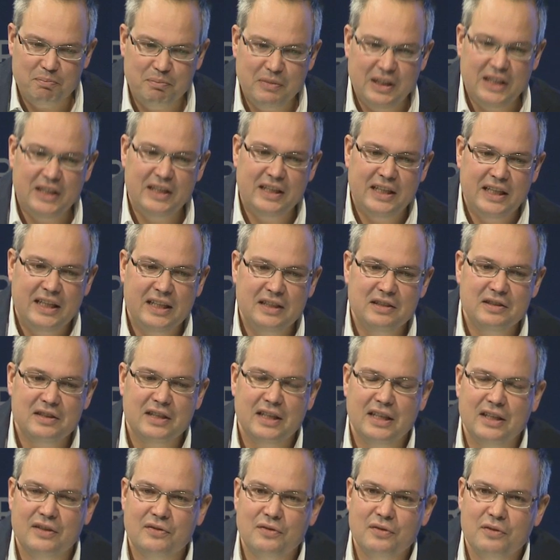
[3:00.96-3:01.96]
meaning
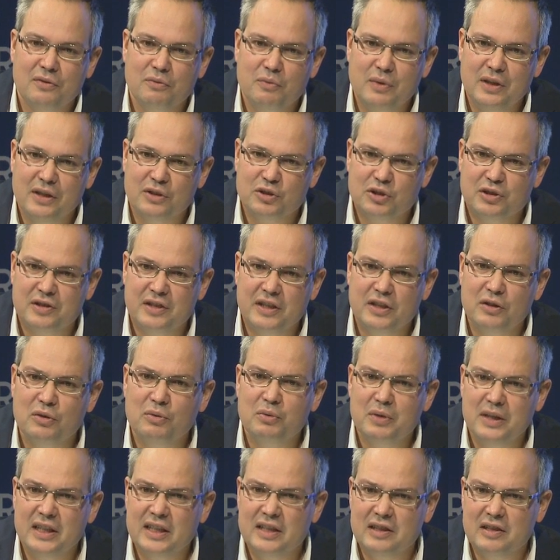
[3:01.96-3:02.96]
that we are
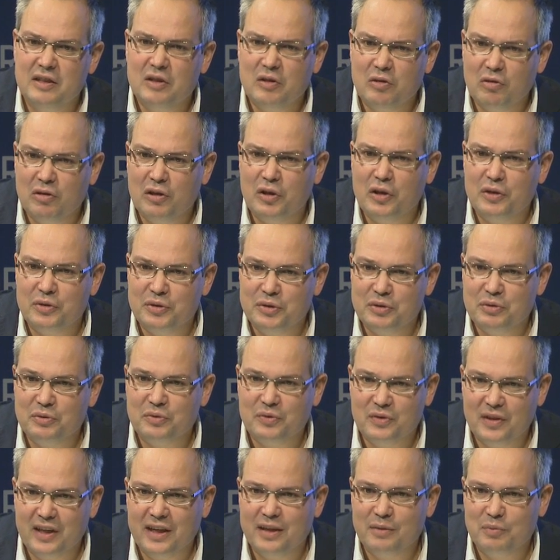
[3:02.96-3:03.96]
still in a colonial
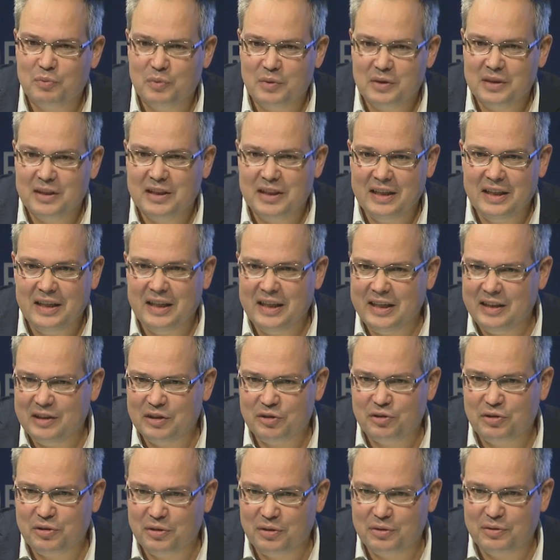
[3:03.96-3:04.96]
time in
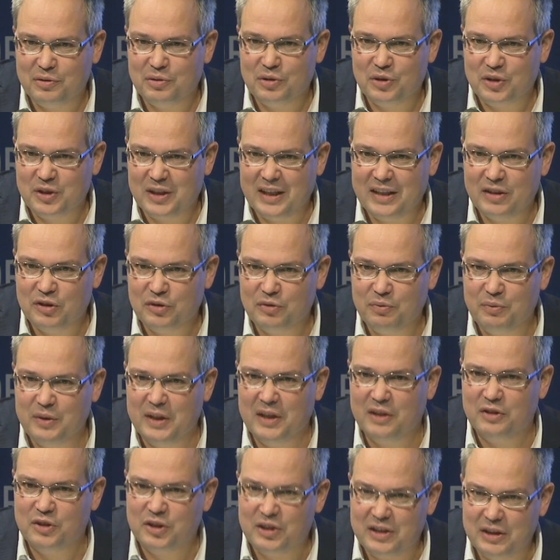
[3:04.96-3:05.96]
a certain sense.
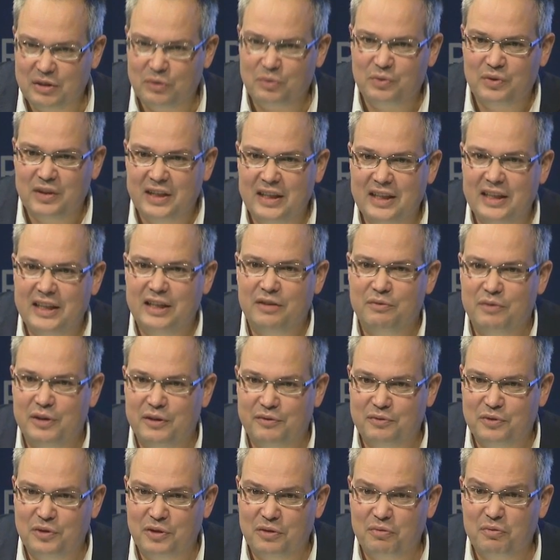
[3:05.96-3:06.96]
We are still dealing
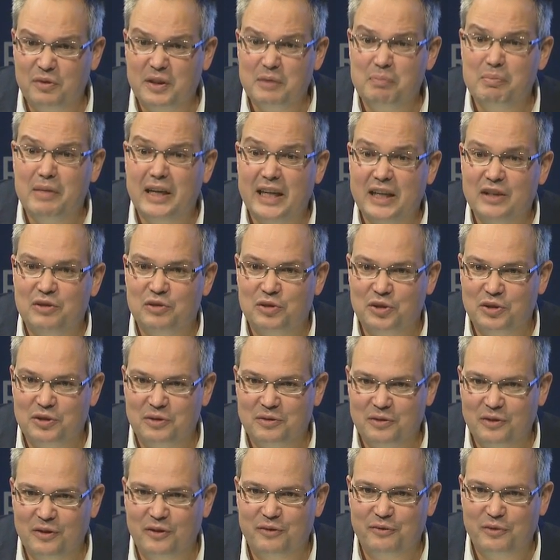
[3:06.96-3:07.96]
with the
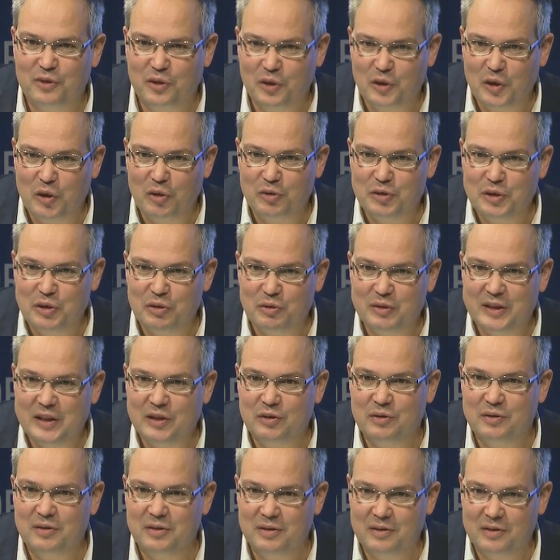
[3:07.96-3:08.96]
remains of
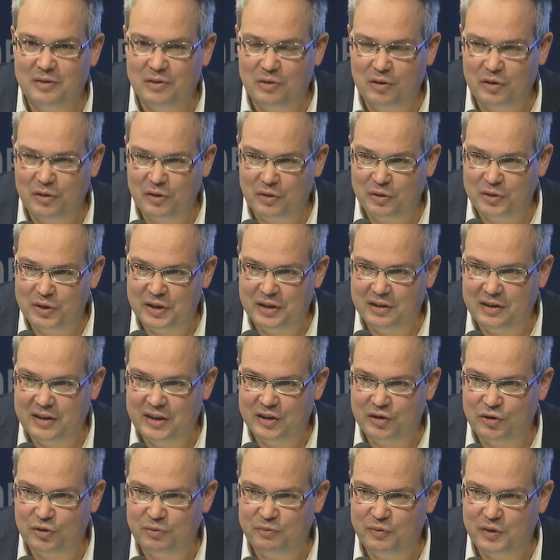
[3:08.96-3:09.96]
colonial,
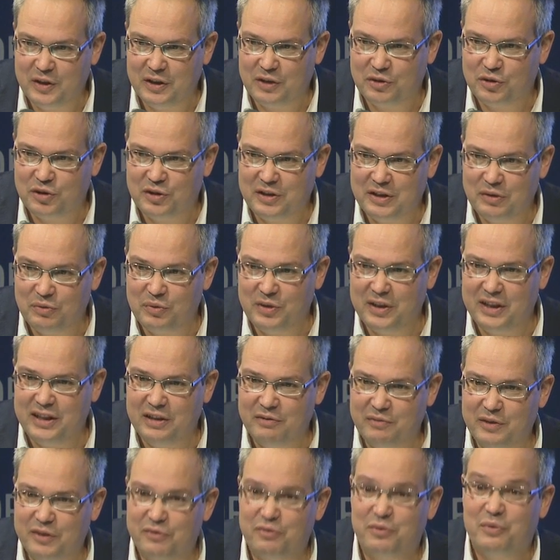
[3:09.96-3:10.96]
colonialism. We are still
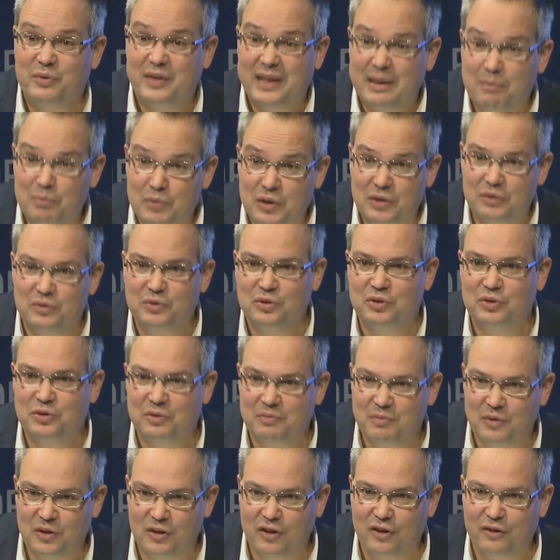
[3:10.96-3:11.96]
dealing with
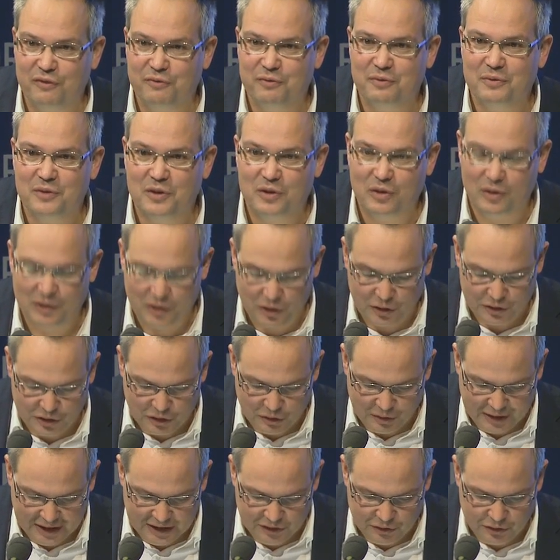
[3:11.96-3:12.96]
remnants of
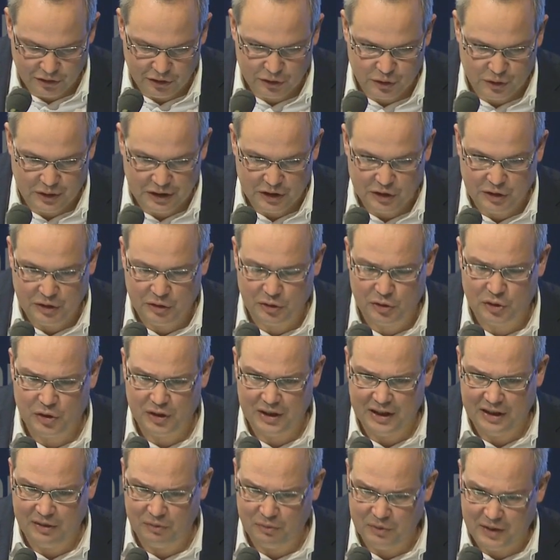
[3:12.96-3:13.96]
colonial injustices,
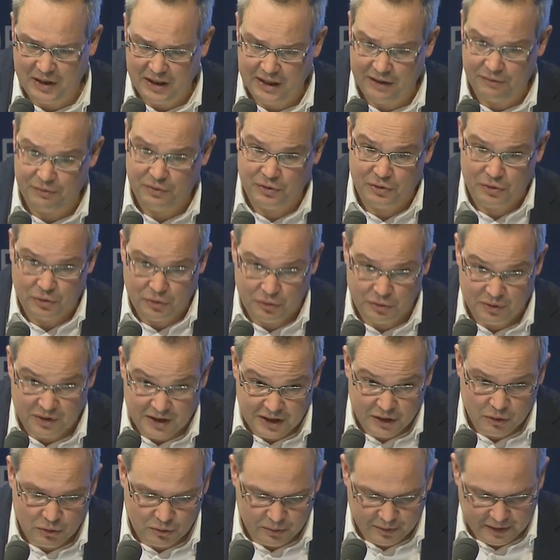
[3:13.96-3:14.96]
and we have to
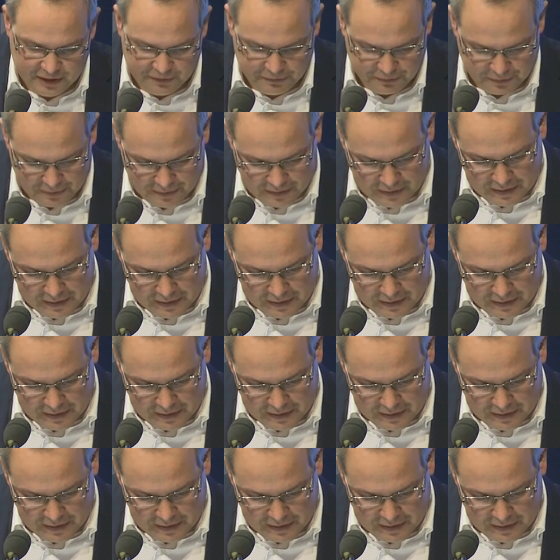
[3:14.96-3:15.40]
deal with